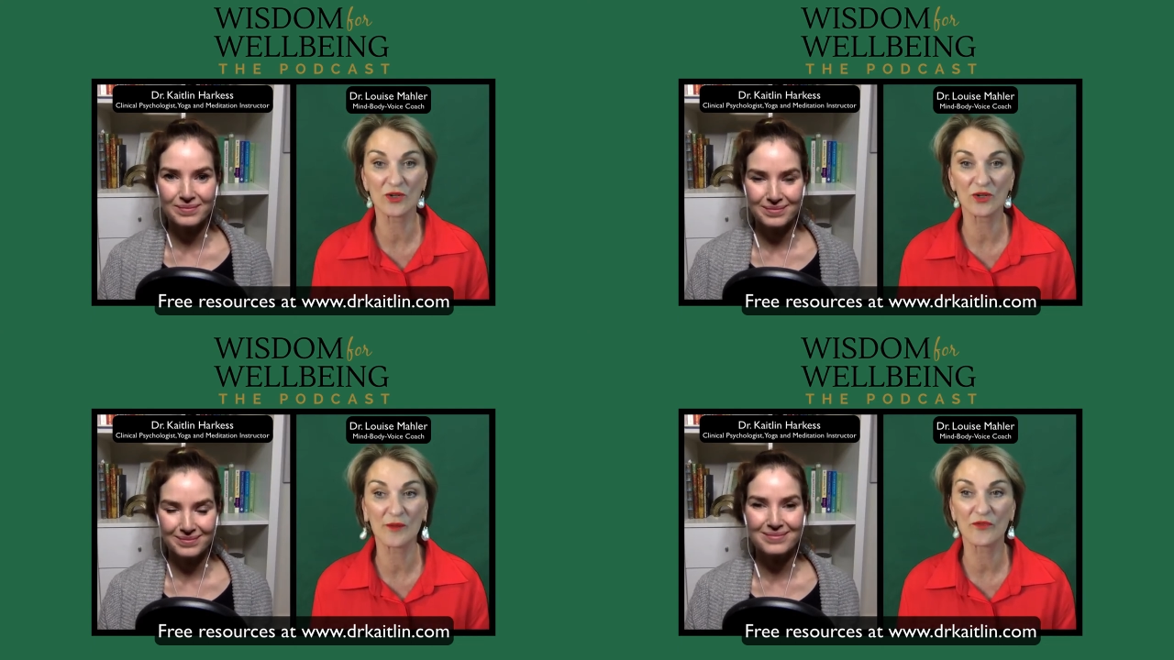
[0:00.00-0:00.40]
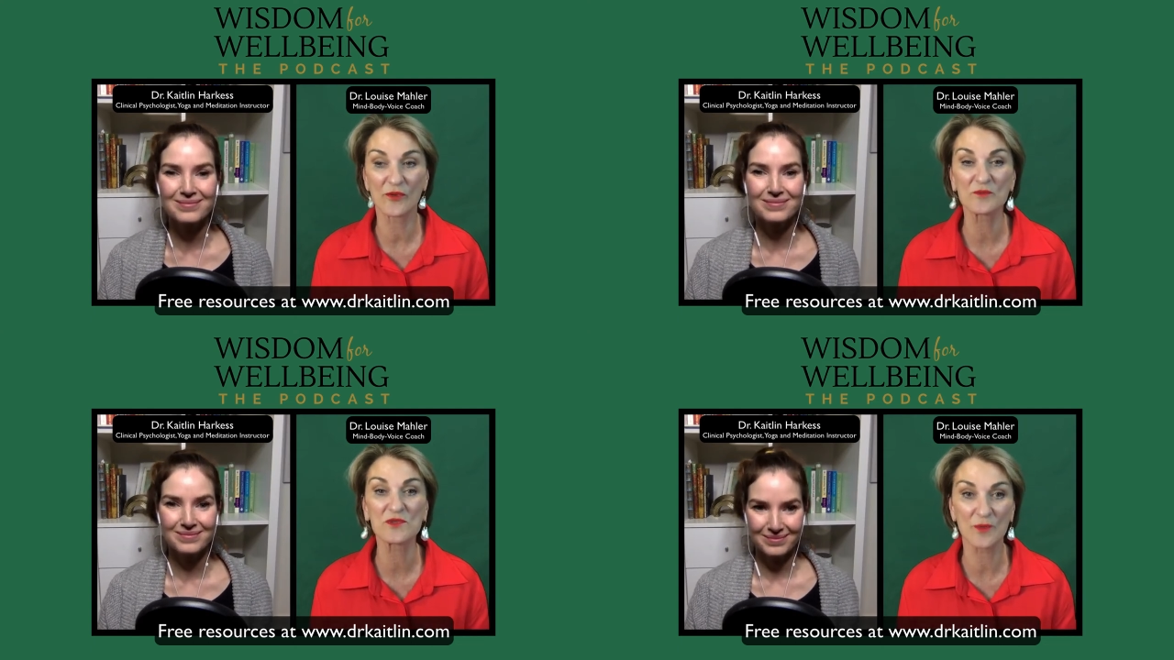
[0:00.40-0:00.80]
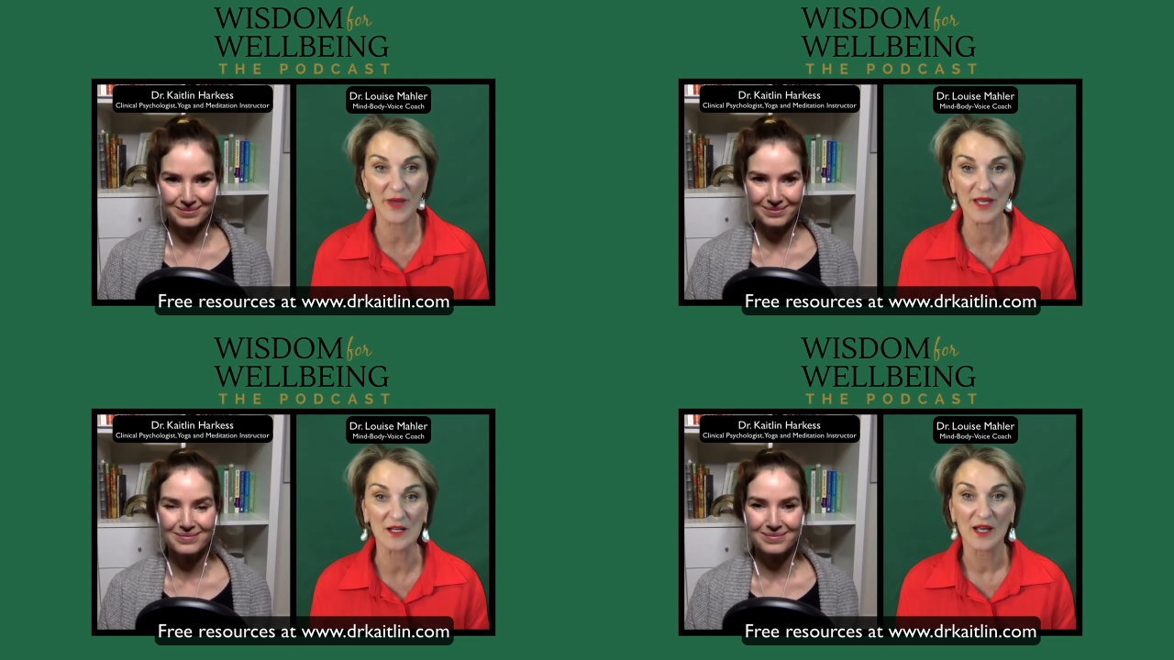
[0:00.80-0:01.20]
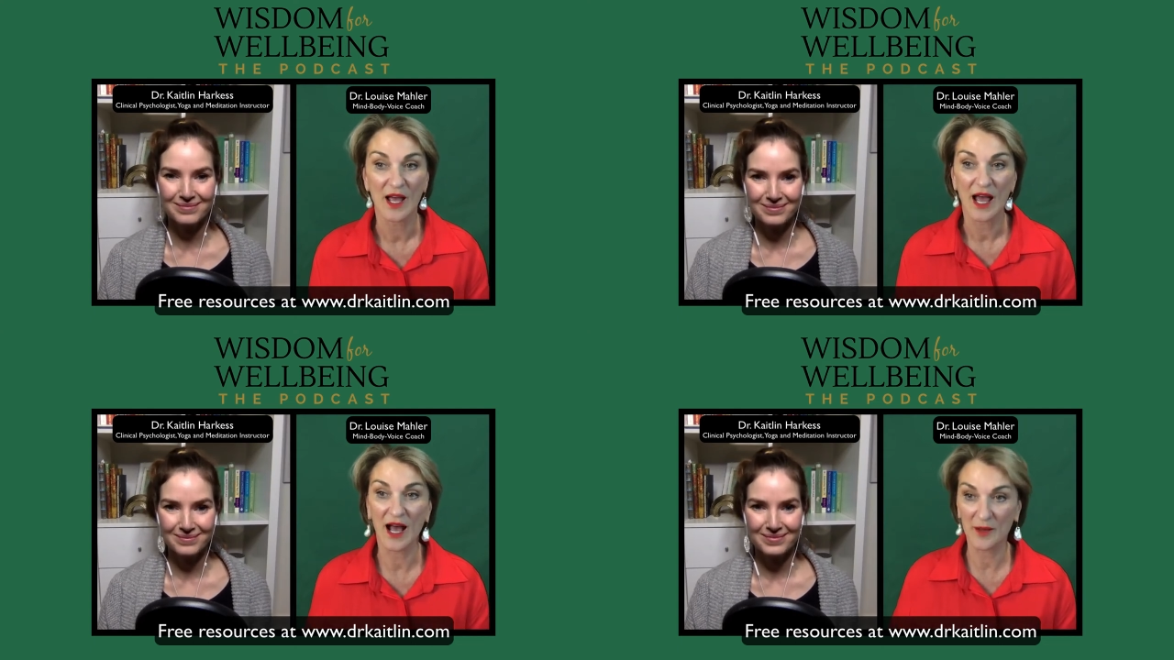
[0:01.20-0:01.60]
Speaker 1: who'd come from Tibet
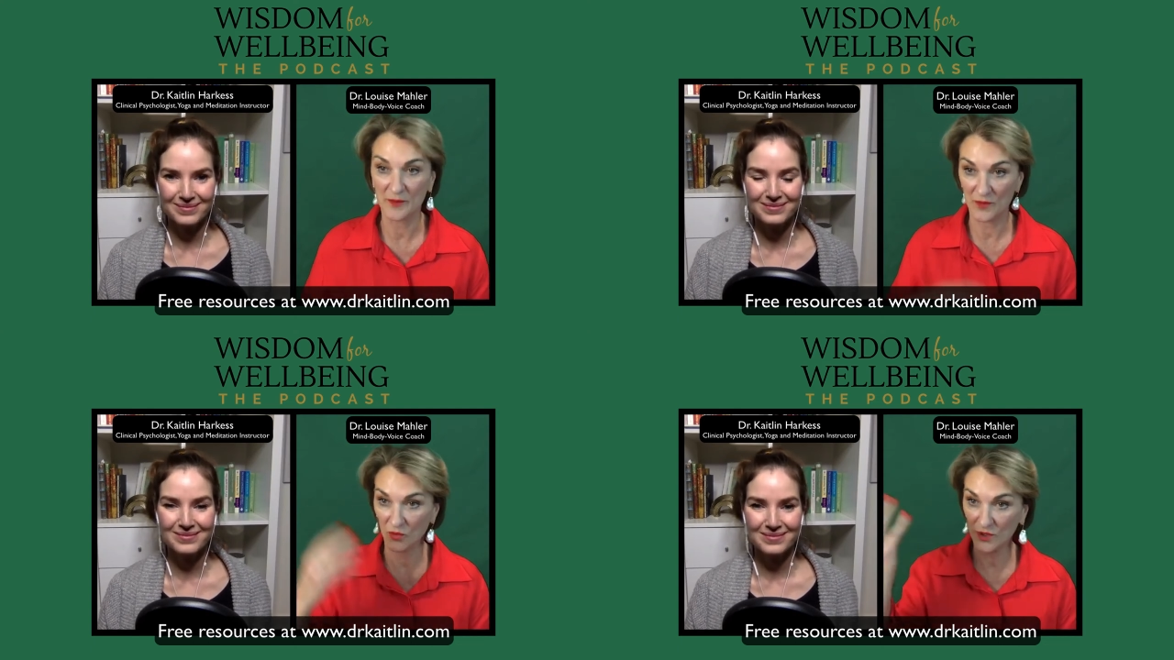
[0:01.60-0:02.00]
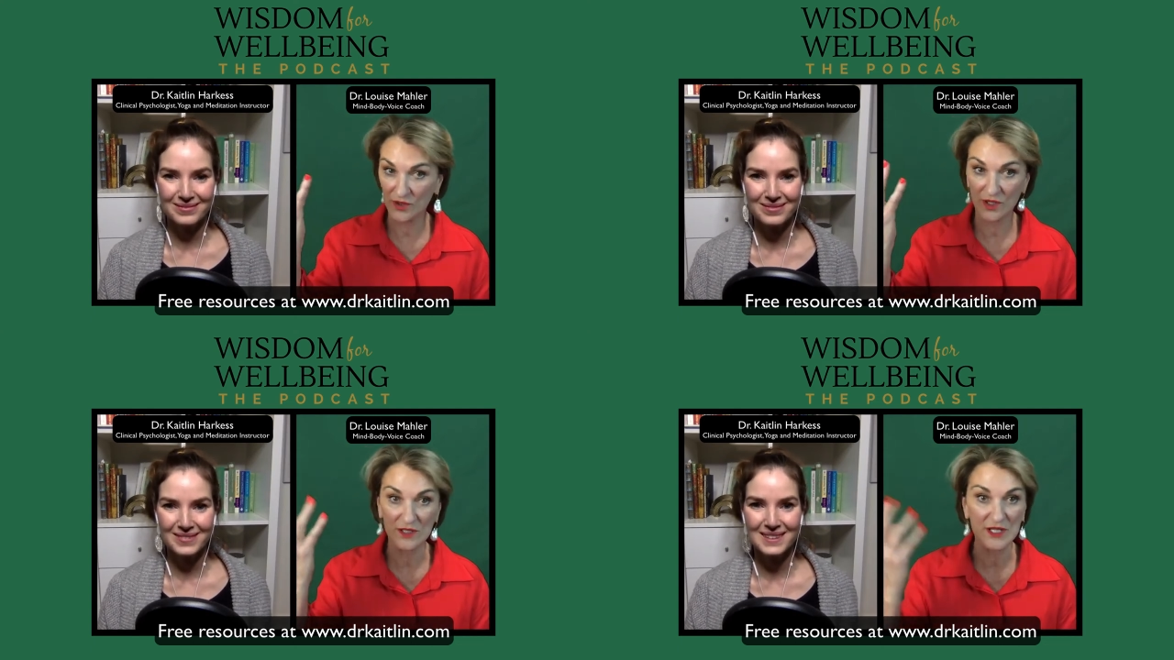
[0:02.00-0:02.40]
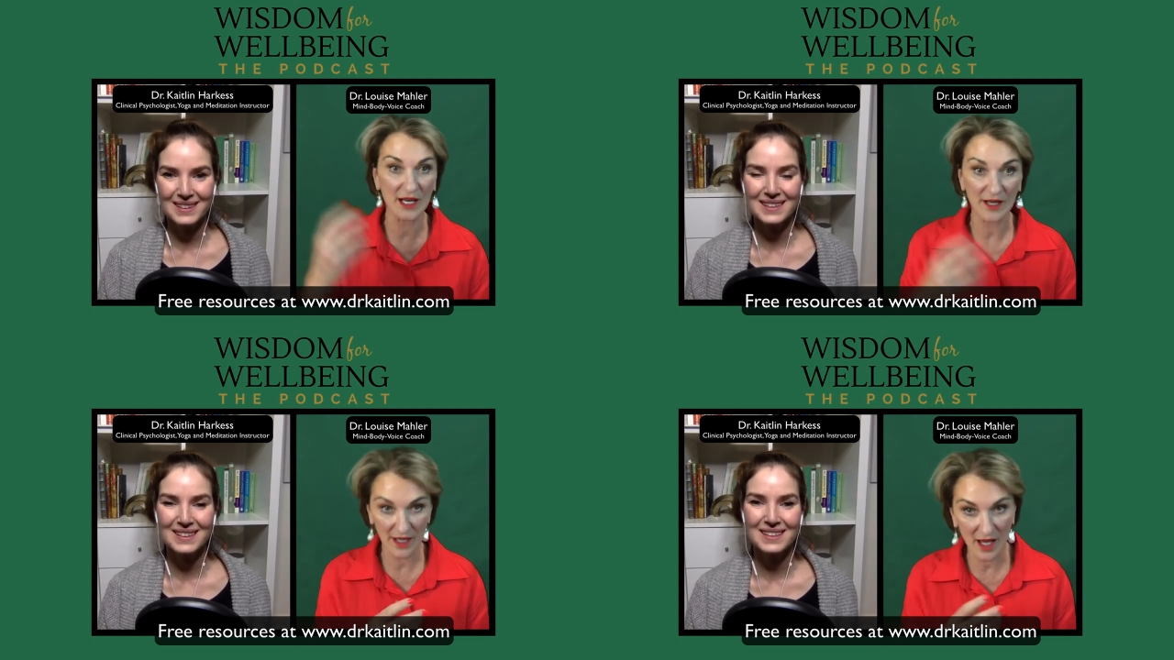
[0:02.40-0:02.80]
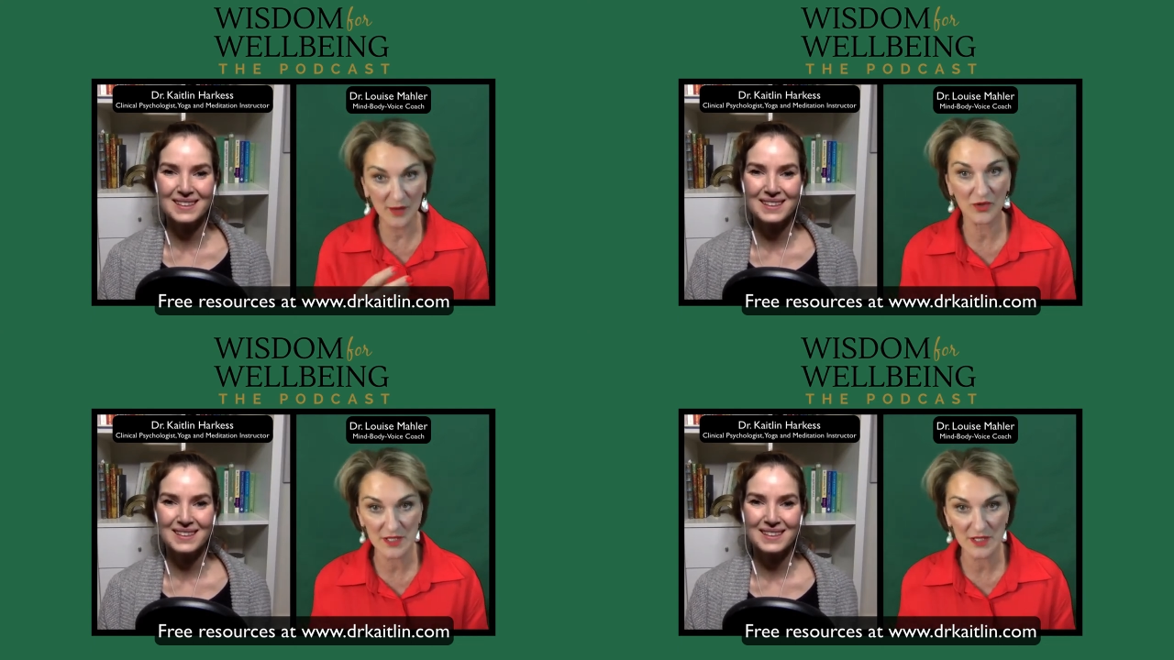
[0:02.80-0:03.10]
um, with the Dalai Lama.